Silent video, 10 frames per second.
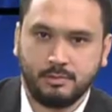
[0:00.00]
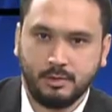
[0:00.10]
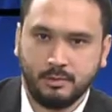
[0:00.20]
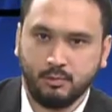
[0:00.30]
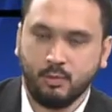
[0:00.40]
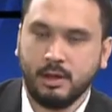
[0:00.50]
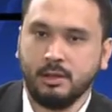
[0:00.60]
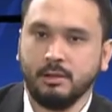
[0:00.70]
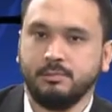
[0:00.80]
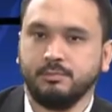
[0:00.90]

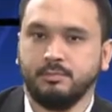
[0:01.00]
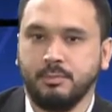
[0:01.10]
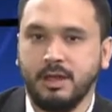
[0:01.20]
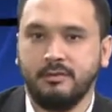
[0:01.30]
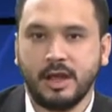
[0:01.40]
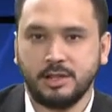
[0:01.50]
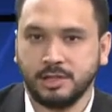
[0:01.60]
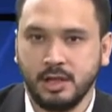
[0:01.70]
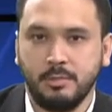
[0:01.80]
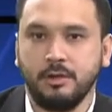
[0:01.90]
will
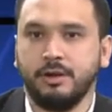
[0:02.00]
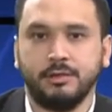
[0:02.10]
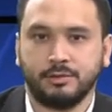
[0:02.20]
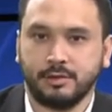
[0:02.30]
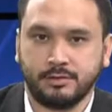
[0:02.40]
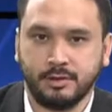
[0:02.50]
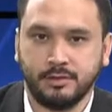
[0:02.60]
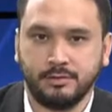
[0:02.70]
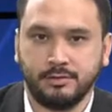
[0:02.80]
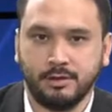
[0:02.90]
eventually be
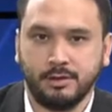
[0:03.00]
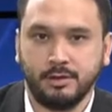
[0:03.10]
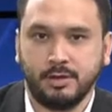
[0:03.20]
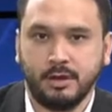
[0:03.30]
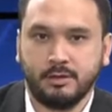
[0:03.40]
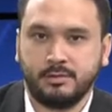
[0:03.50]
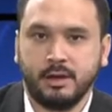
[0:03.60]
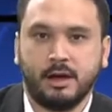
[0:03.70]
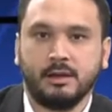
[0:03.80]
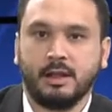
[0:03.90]
resources. You know, it's the
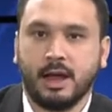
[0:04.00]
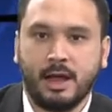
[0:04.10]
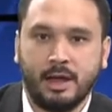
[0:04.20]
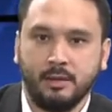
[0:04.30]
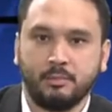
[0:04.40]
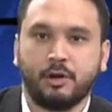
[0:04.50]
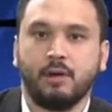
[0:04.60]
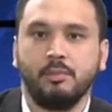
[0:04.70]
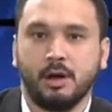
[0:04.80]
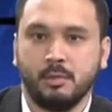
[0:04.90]
underlying
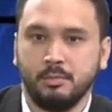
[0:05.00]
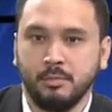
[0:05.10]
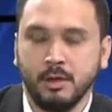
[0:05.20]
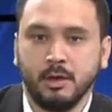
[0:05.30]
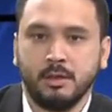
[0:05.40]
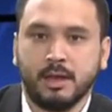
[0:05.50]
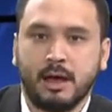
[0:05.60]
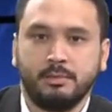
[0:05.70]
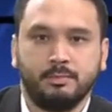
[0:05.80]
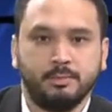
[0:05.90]
problem
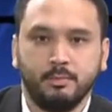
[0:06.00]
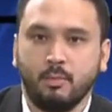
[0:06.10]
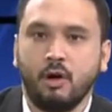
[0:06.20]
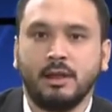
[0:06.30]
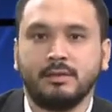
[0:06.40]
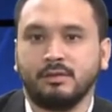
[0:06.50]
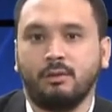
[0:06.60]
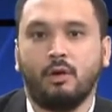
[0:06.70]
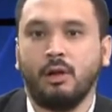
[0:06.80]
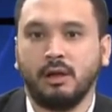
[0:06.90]
that more or less
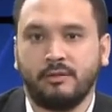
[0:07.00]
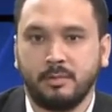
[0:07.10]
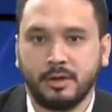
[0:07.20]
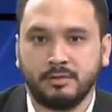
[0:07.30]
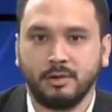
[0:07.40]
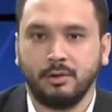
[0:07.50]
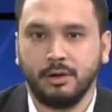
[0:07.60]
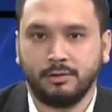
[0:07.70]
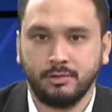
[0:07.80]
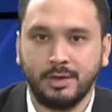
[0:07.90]
all governments are
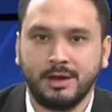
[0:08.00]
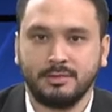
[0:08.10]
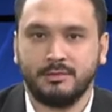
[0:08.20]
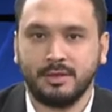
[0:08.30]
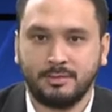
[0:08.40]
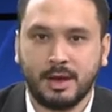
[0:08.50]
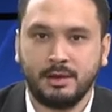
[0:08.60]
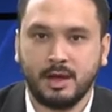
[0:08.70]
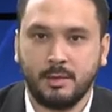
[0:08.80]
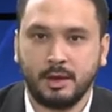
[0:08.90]
going through because of this
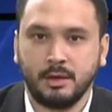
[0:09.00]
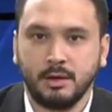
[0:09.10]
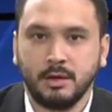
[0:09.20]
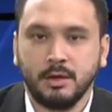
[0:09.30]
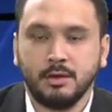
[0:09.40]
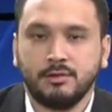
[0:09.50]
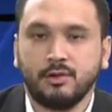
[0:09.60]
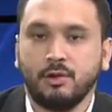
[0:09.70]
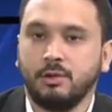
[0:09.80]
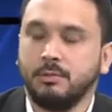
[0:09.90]
pandemic.
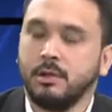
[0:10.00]
So